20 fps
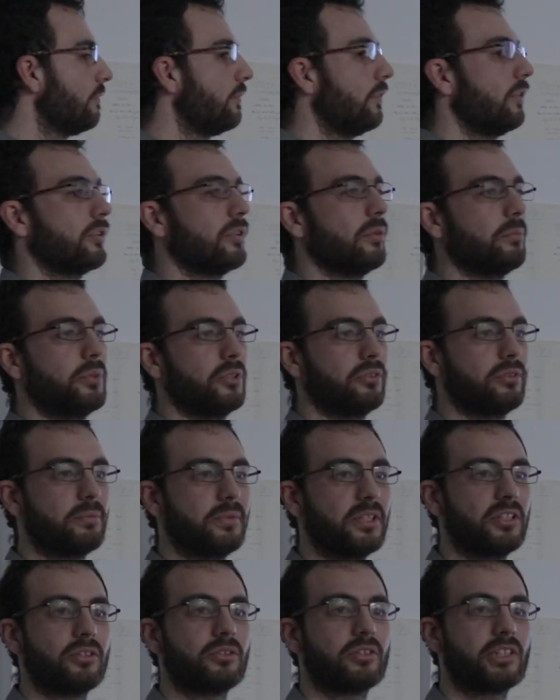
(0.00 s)
for computer
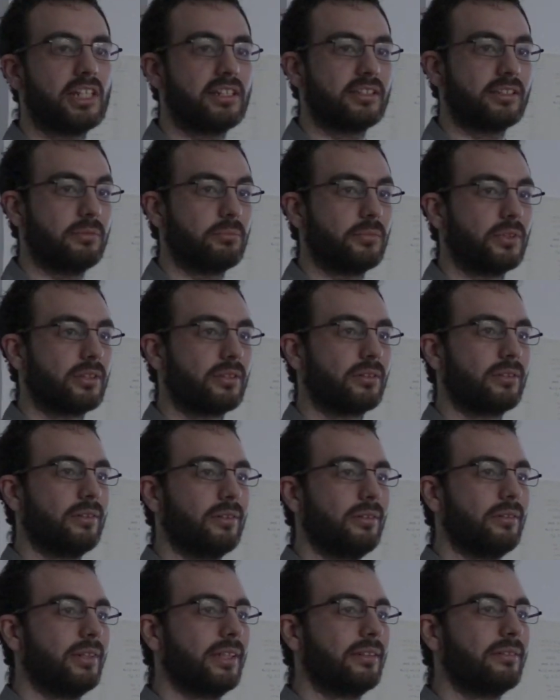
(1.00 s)
vision systems.
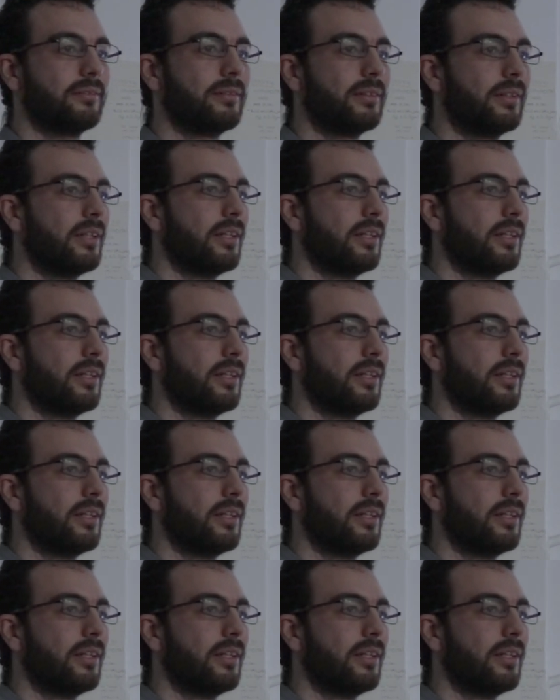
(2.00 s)
All right.